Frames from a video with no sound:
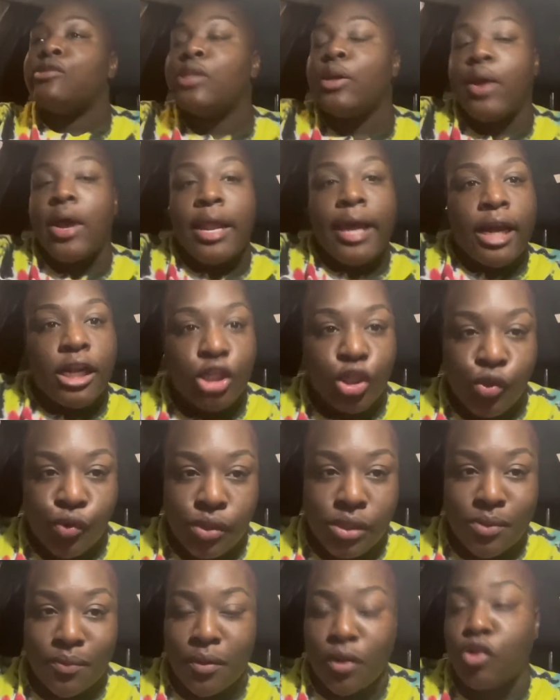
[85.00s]
around like two
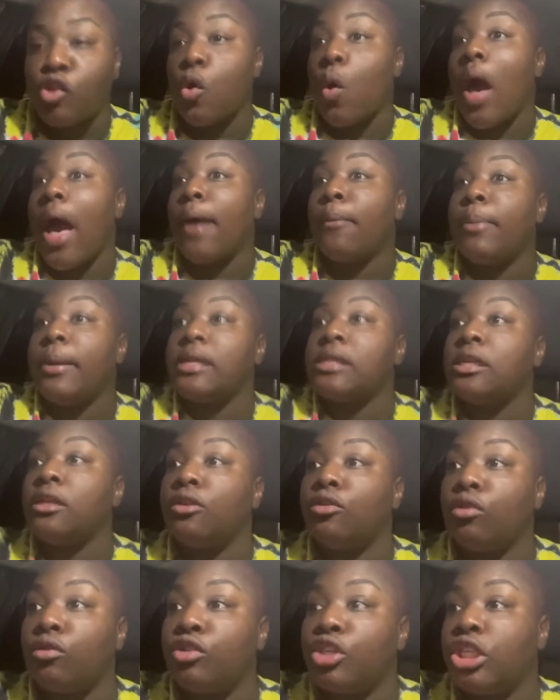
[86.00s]
something. So I basically
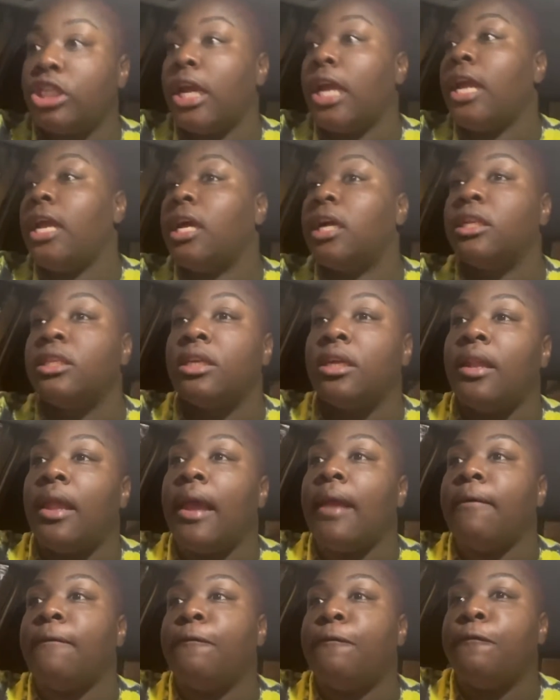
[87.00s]
crocheted until
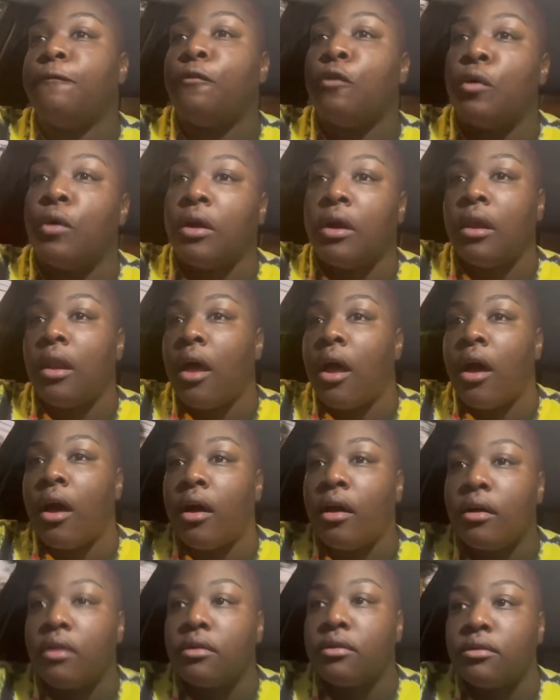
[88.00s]
like four o'clock
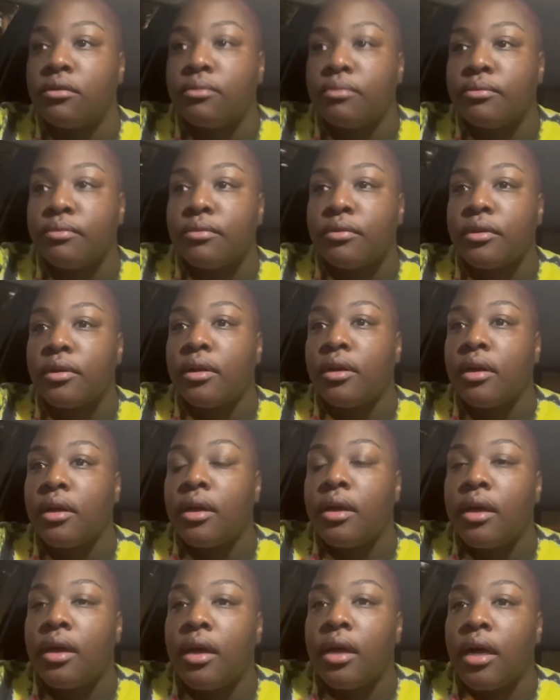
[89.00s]

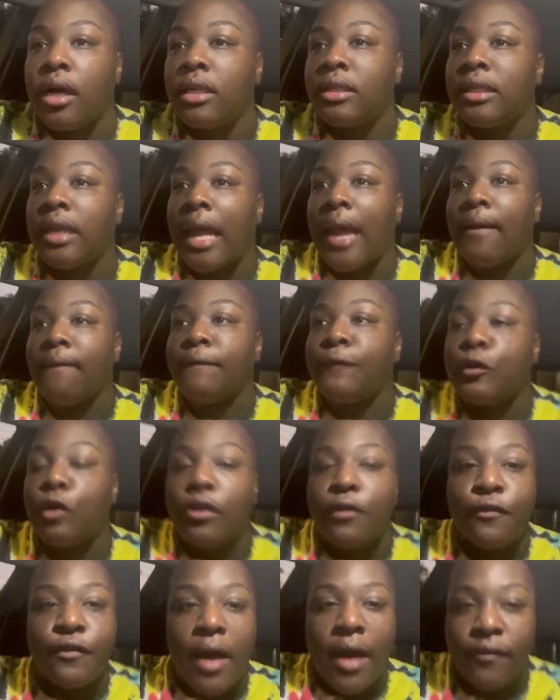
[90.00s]
until like four or
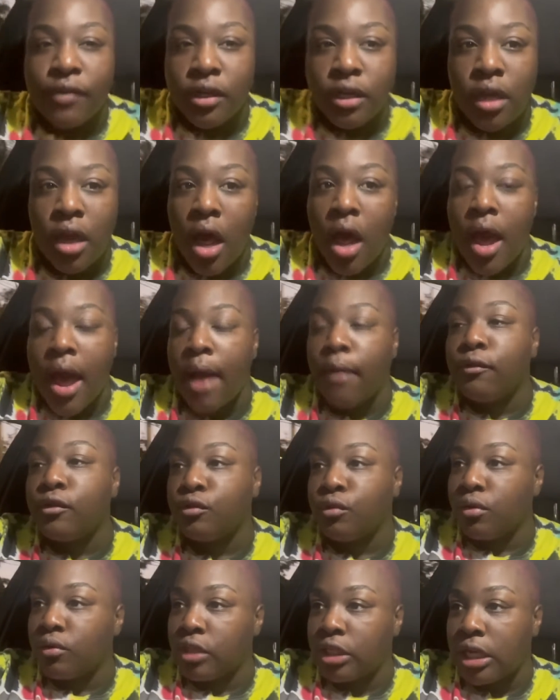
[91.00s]
five o'clock i was
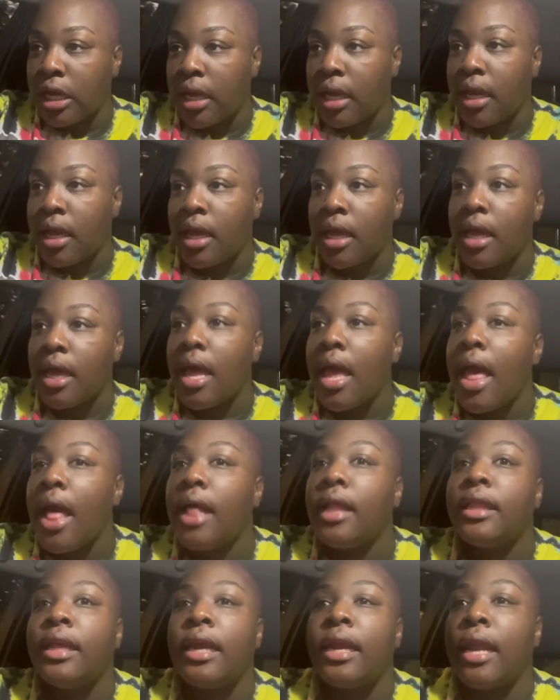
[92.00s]
crocheting
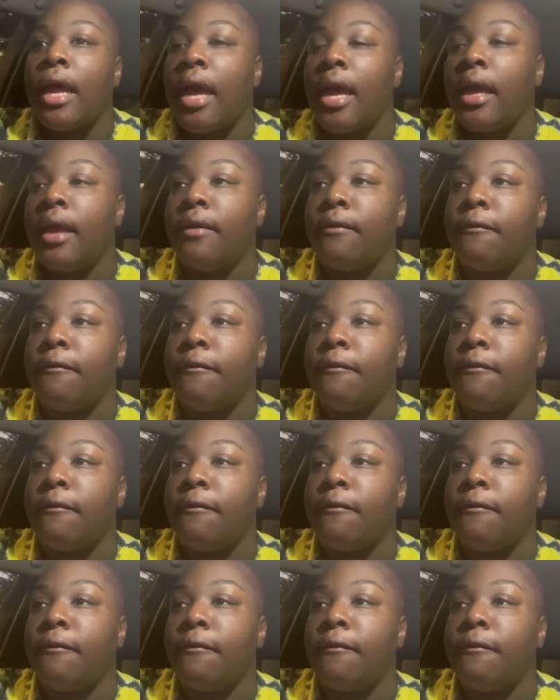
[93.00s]
then i